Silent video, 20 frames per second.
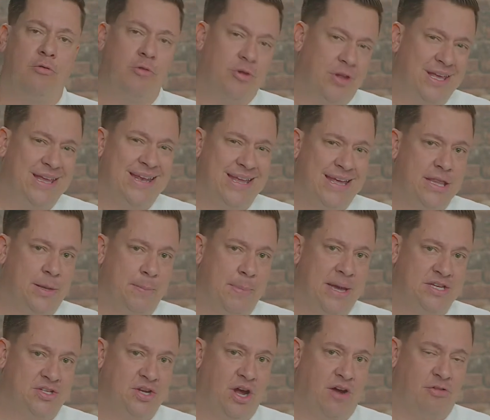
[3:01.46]
really going to get the
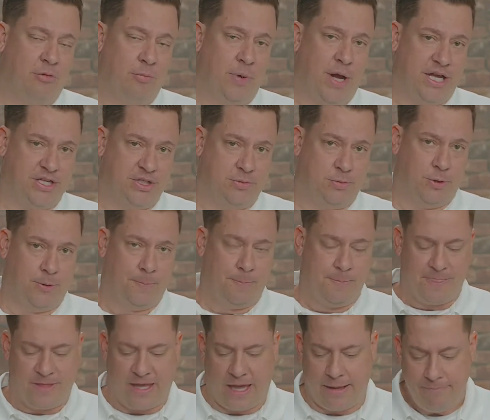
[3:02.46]
best offer possible,
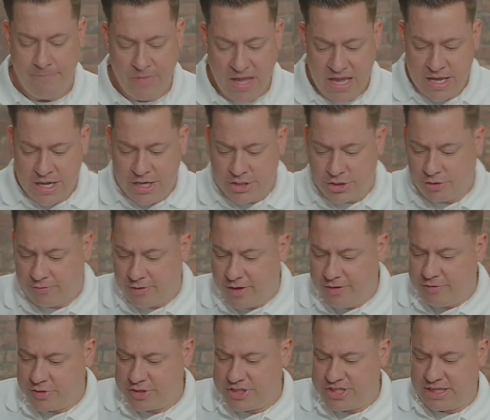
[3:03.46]
okay? So the very
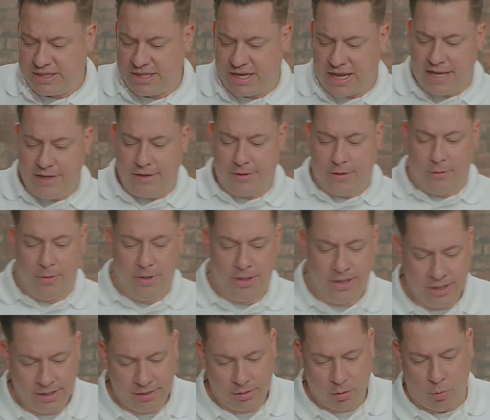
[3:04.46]
first thing that I do
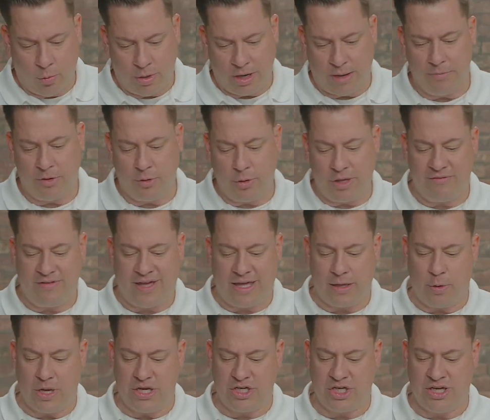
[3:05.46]
when I'm doing a
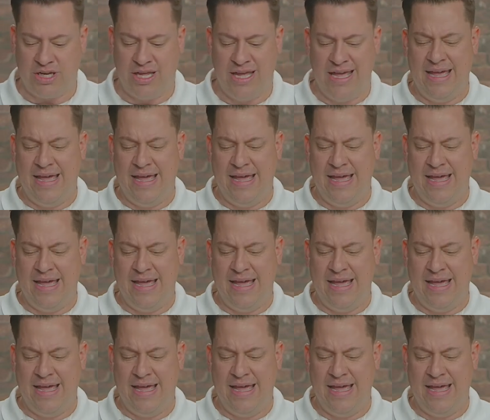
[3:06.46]
valuation